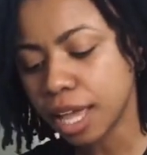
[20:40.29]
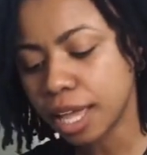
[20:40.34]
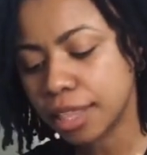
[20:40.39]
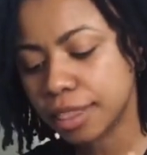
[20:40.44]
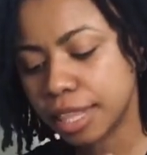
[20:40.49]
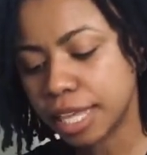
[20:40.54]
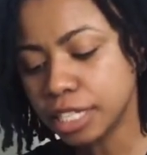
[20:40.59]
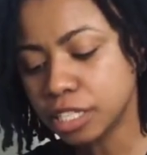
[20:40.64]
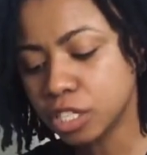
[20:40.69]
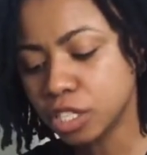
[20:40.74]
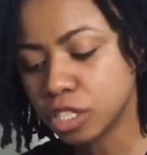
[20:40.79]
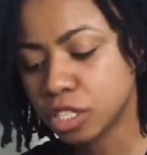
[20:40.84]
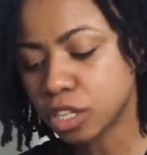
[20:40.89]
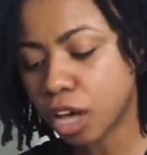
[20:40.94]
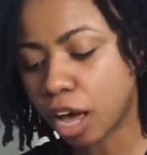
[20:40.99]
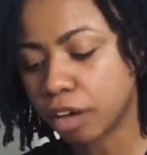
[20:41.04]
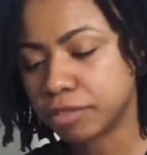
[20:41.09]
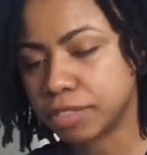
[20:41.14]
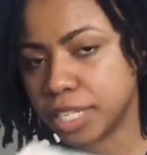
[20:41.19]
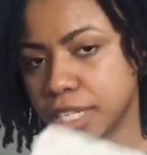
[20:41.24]
These are
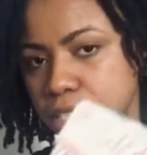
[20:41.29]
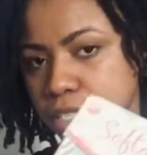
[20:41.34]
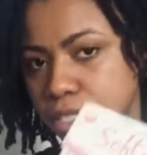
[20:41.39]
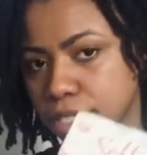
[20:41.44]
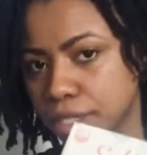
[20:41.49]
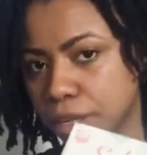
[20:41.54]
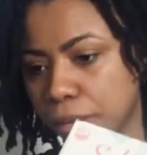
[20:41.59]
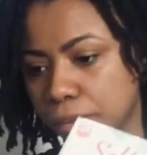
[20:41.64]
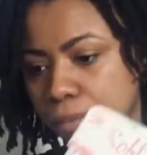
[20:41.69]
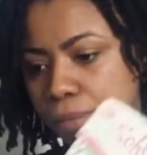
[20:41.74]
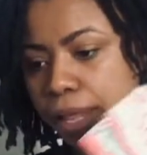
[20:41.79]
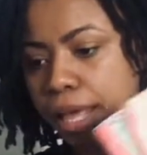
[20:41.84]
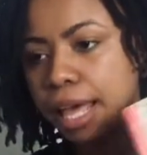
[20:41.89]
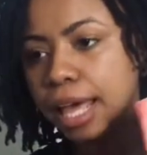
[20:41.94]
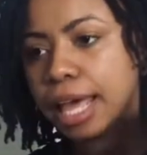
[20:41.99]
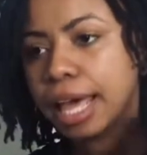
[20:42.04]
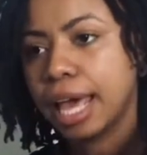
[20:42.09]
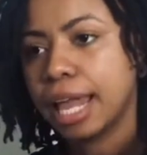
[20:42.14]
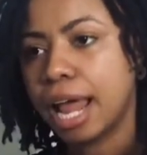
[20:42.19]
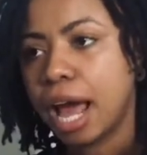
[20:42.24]
Softdisc,
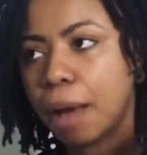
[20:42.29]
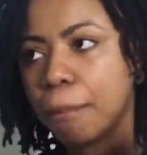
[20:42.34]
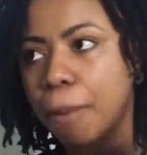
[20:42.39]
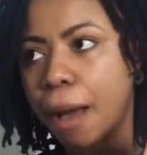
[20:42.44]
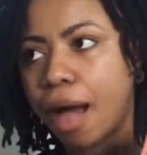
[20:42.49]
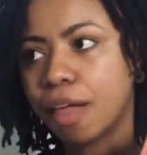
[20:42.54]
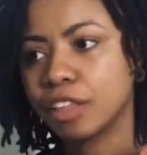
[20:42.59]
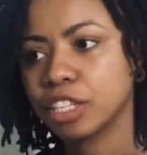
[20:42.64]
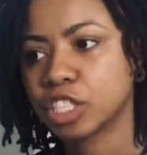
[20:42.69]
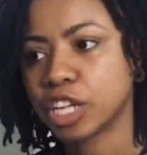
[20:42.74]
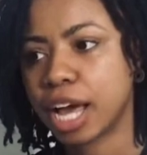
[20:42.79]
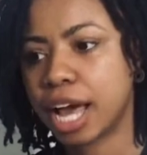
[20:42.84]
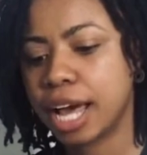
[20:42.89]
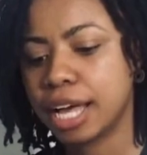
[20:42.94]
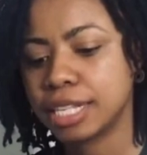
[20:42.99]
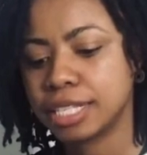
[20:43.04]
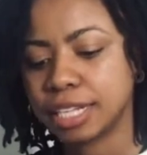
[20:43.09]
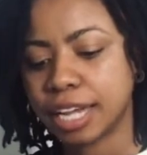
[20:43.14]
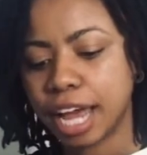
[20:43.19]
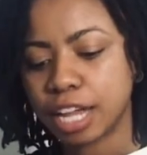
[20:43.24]
and I
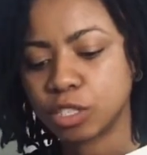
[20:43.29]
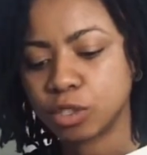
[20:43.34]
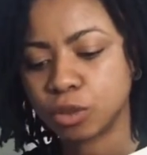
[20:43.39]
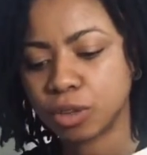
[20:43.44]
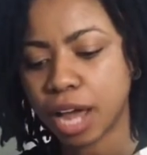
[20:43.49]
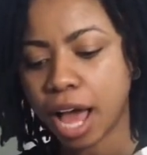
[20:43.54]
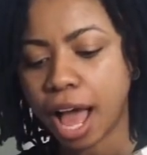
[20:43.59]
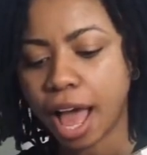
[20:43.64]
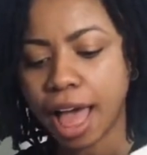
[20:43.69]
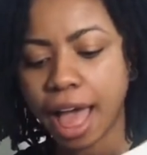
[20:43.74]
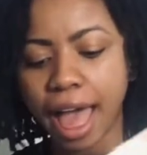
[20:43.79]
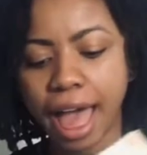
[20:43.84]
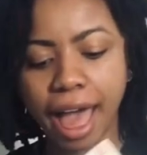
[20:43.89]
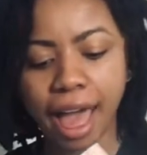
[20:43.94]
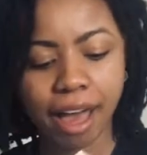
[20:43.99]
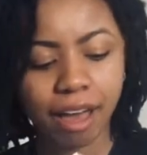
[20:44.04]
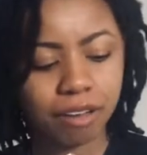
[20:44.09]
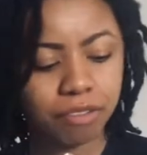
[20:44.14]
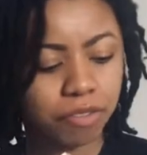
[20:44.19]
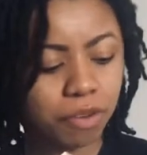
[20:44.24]
apologize that I do not
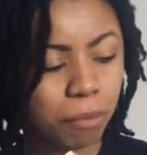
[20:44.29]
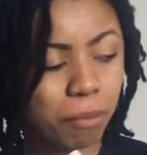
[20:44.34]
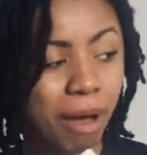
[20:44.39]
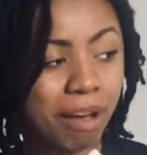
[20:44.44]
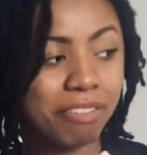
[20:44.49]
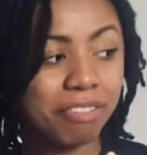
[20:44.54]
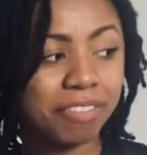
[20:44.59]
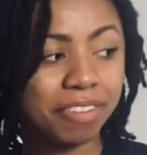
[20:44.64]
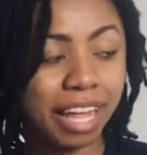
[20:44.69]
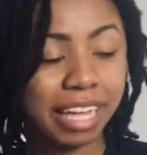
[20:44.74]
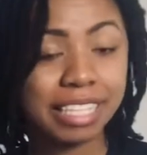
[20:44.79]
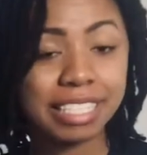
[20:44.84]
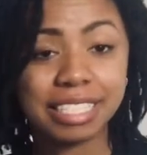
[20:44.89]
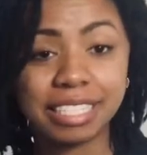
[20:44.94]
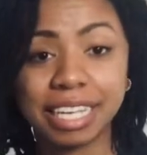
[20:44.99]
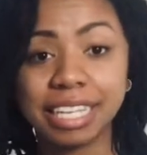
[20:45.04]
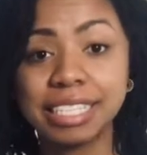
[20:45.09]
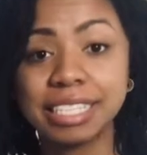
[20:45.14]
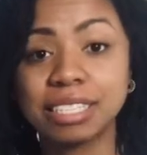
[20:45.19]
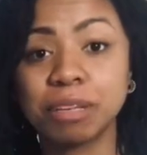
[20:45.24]
have my
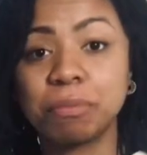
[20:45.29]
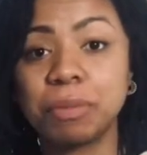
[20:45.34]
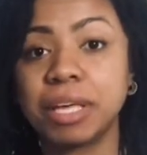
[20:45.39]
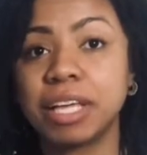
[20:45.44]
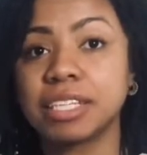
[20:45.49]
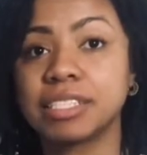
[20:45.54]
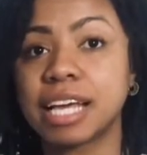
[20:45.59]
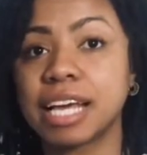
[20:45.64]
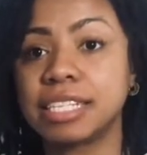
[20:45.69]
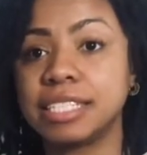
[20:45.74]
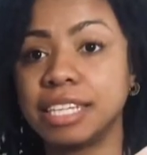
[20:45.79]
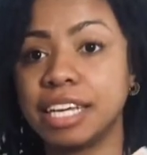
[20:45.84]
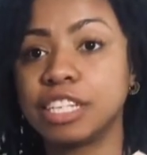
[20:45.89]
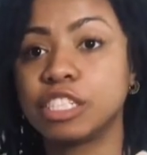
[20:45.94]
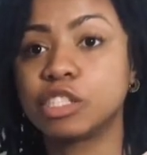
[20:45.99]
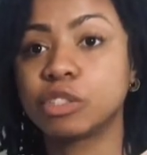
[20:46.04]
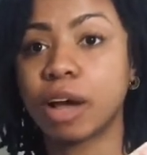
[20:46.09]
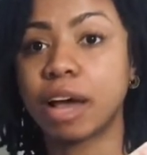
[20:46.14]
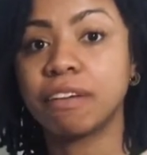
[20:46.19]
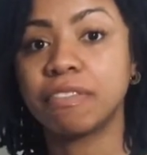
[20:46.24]
Flexdisc, because I
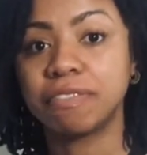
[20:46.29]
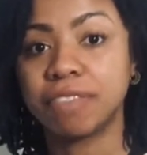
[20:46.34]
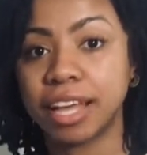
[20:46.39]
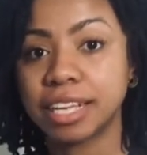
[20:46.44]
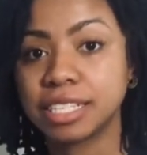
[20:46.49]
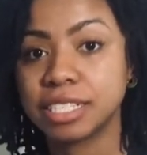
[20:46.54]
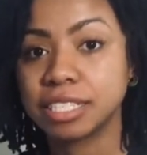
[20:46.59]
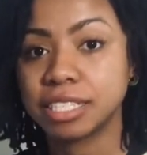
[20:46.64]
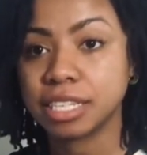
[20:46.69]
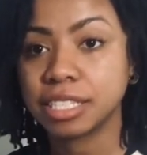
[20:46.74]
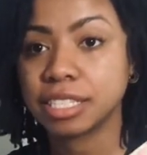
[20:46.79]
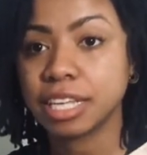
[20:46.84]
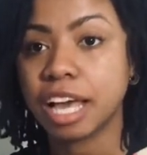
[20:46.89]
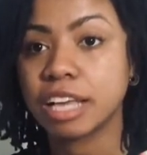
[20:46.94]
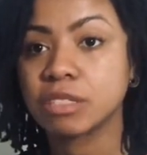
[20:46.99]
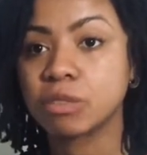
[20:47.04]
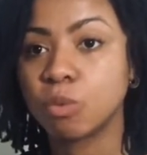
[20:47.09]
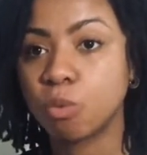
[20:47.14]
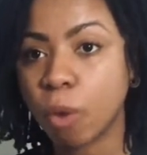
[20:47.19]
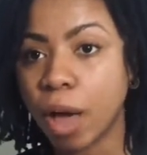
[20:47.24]
did try Flexdisc
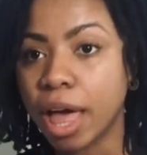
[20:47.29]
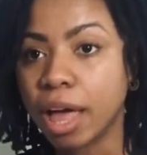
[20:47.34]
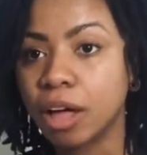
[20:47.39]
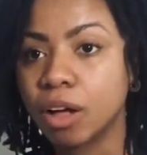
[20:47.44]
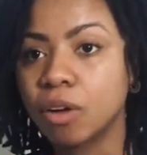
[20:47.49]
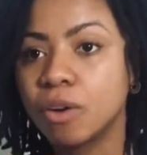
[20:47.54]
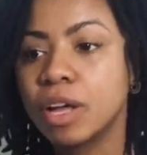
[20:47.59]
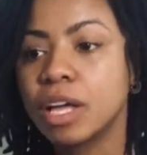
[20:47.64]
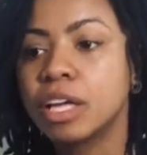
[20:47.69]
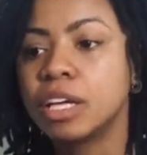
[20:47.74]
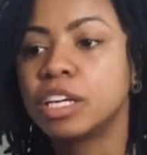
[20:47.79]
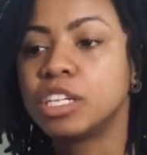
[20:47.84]
as well,